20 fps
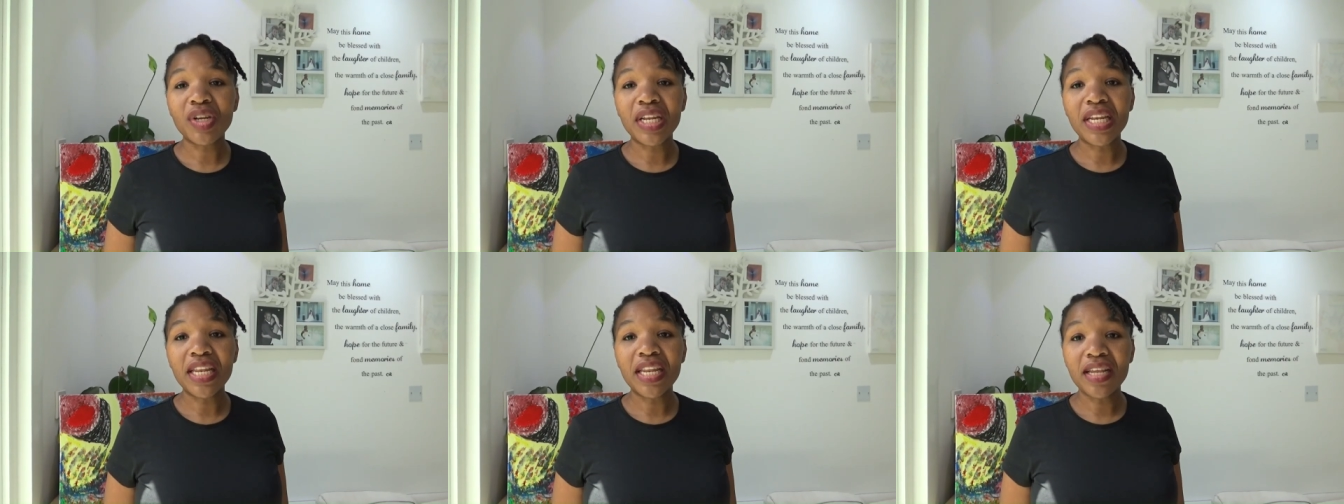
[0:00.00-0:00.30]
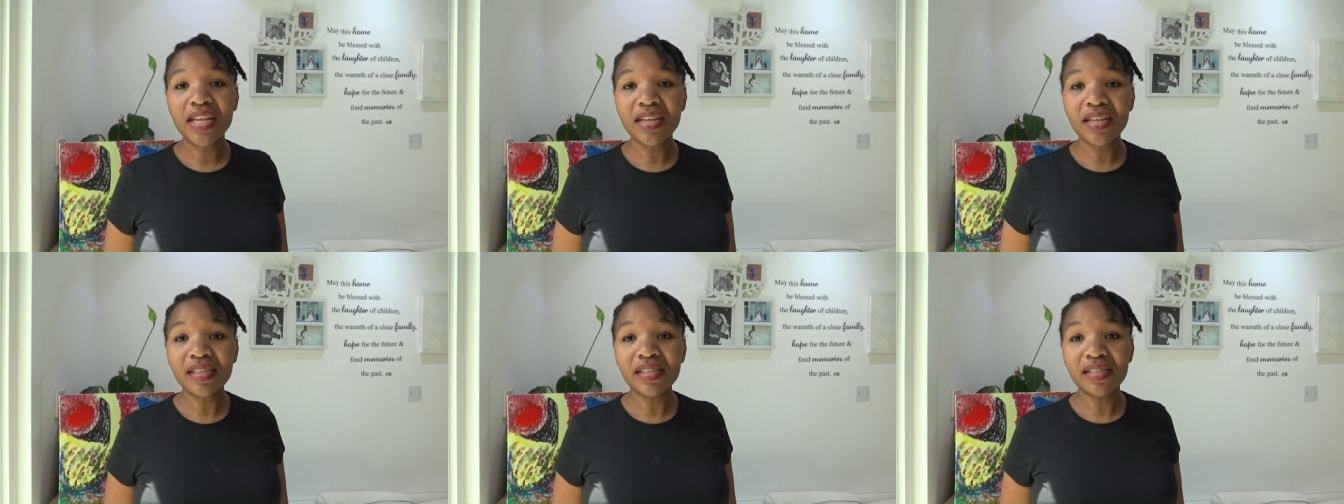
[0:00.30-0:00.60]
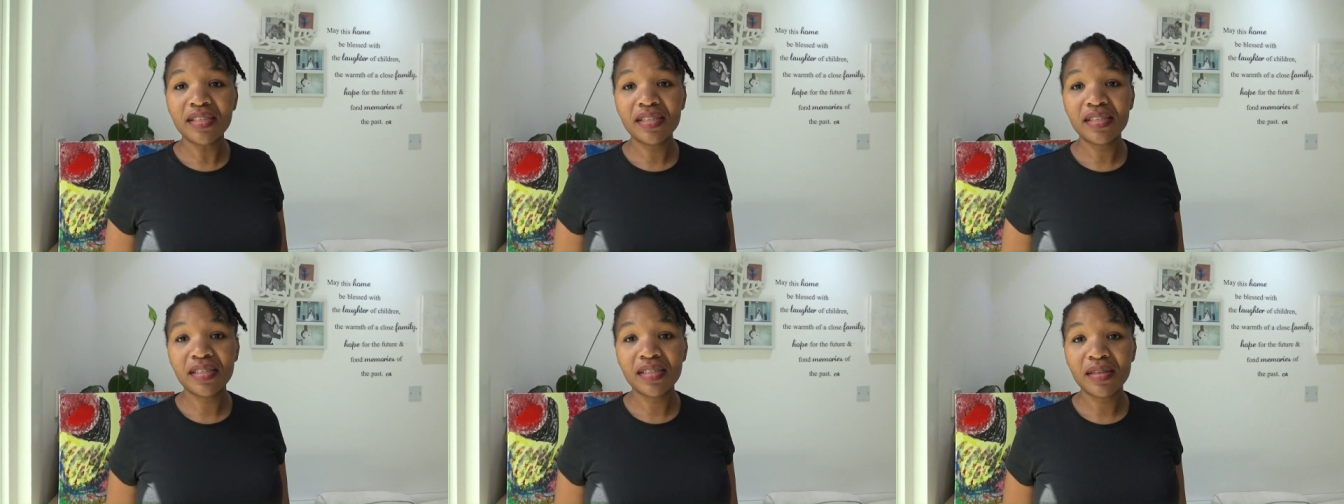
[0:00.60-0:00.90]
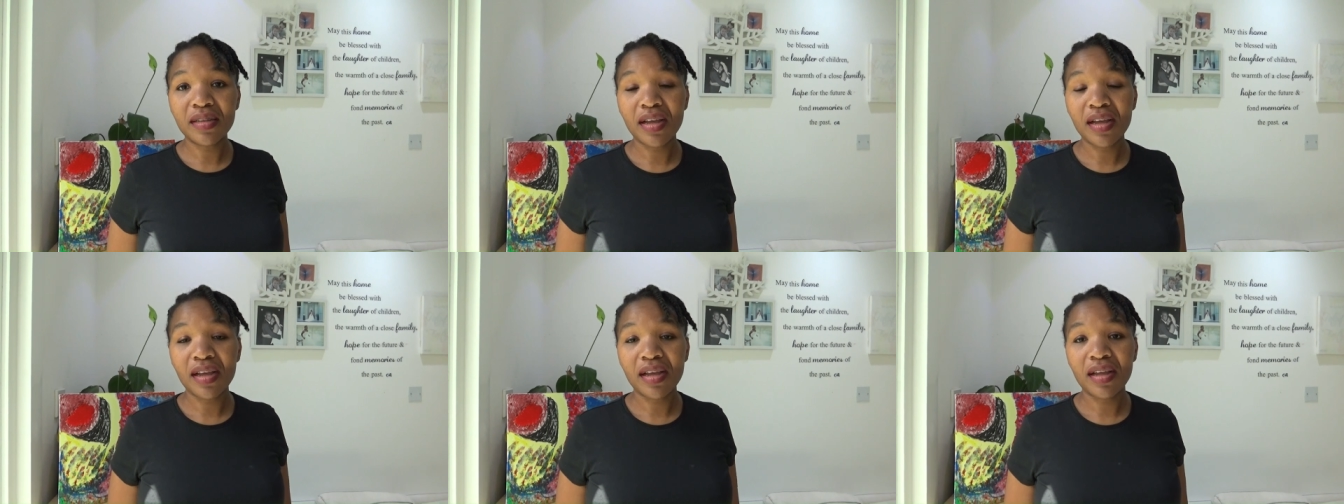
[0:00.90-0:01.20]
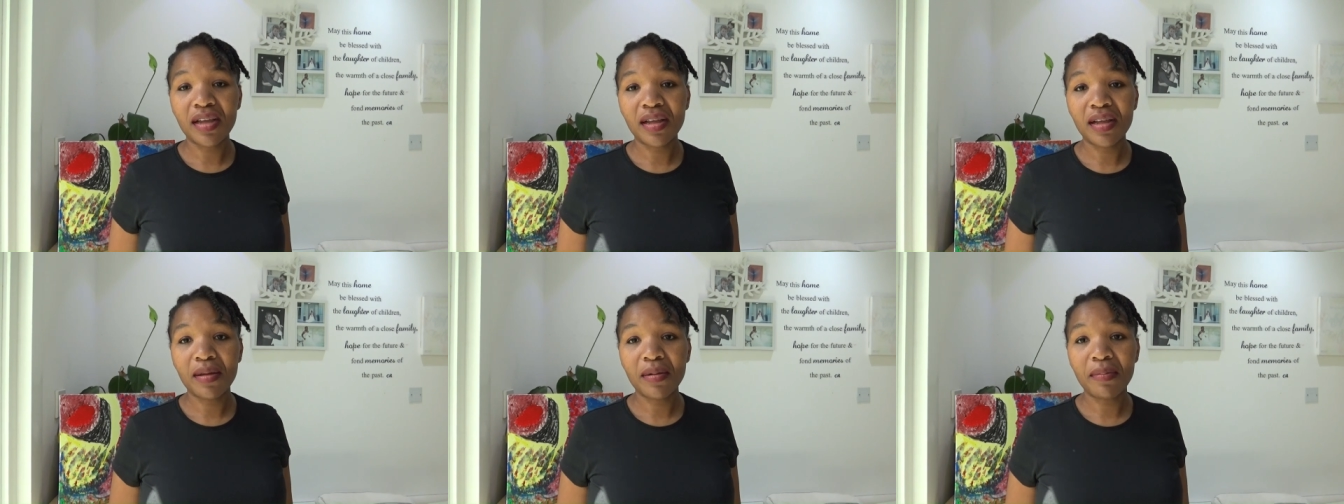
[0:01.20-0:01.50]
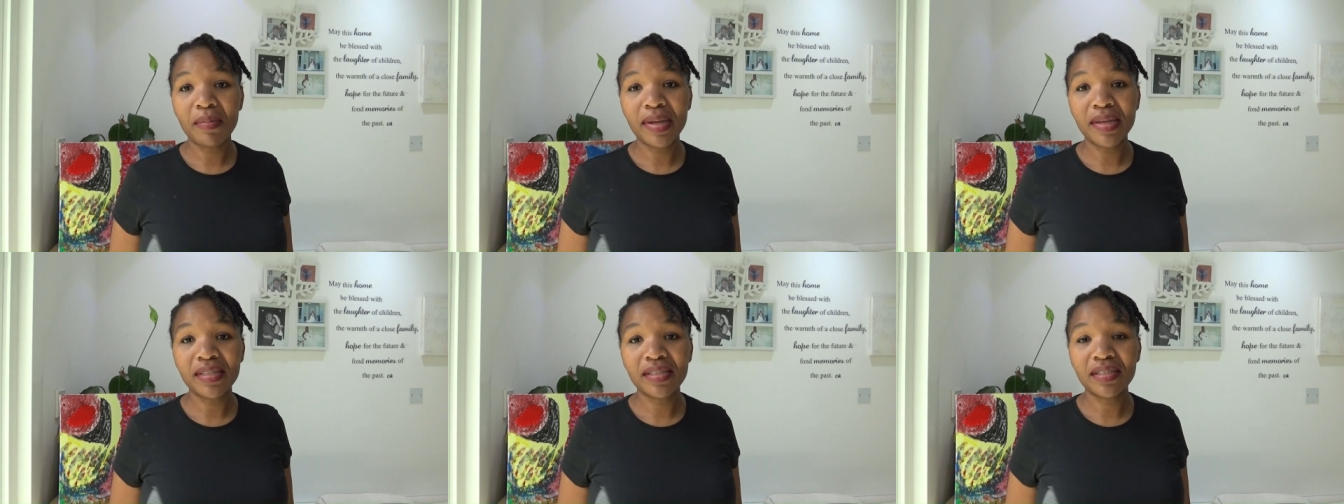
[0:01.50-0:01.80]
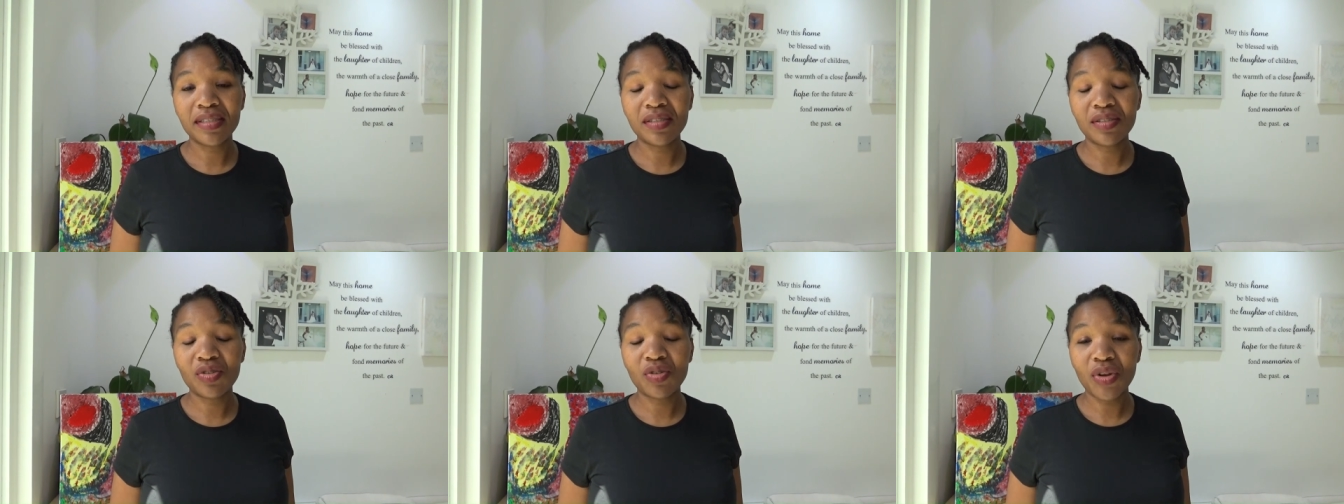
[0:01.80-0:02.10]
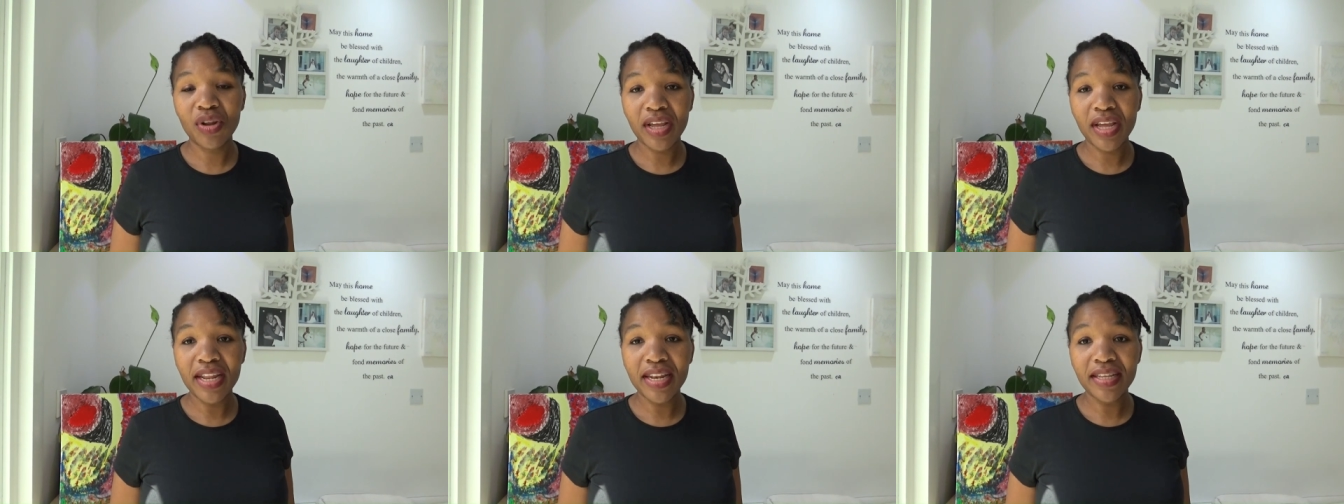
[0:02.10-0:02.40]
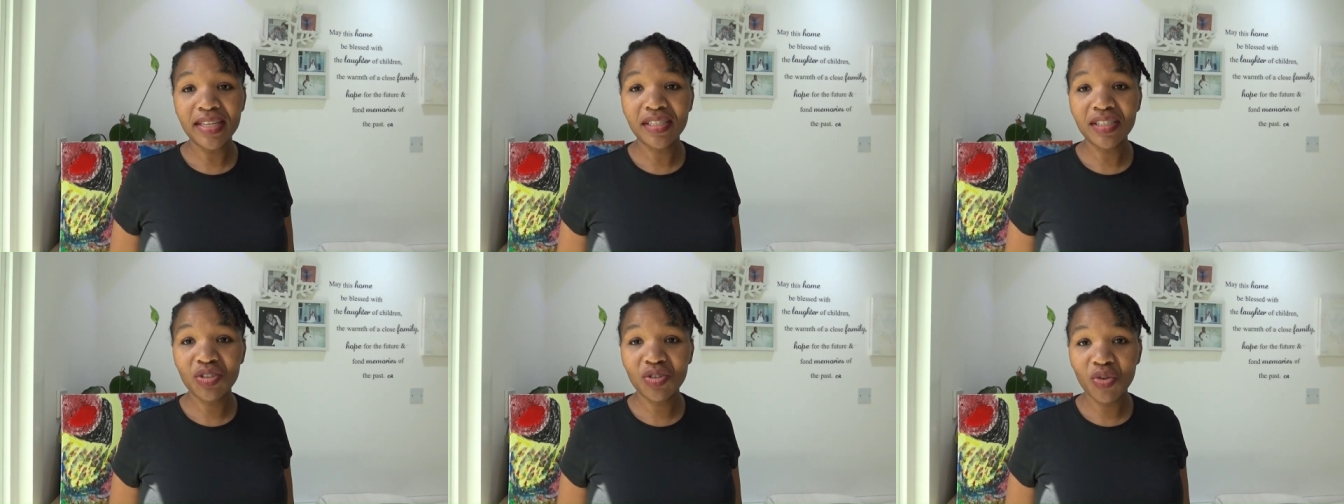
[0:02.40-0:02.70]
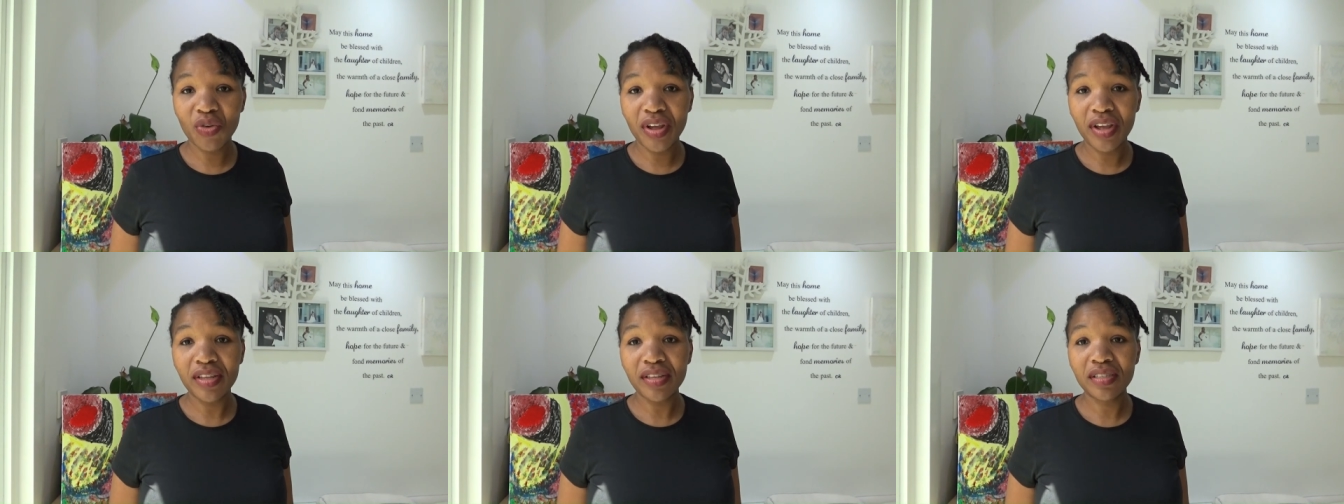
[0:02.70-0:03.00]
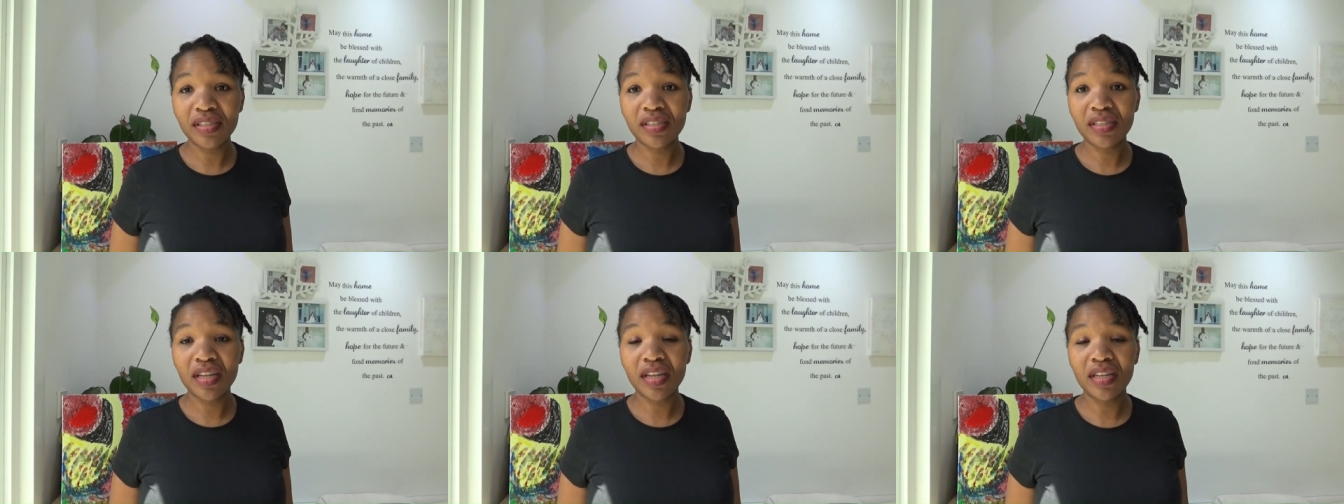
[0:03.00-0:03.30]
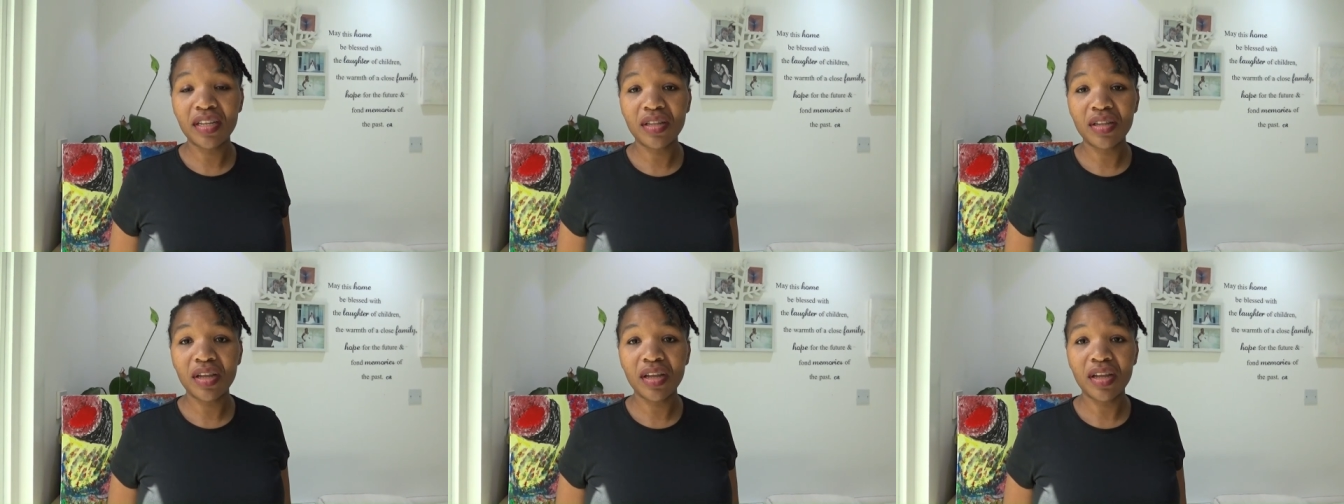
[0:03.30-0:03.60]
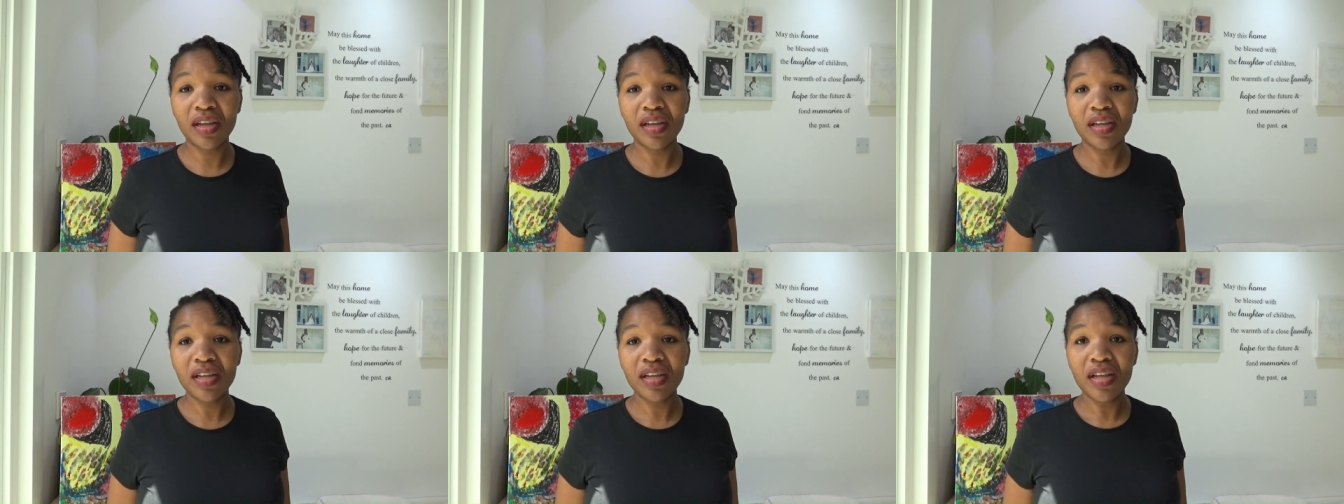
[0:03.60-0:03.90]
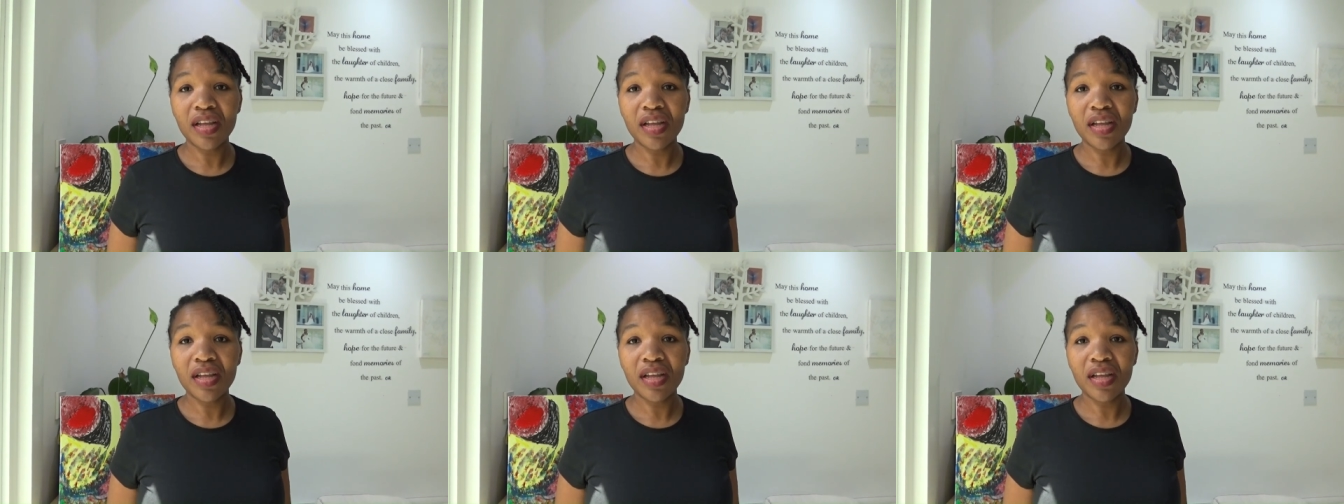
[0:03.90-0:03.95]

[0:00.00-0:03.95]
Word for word: release uh, my stre any stress and uh,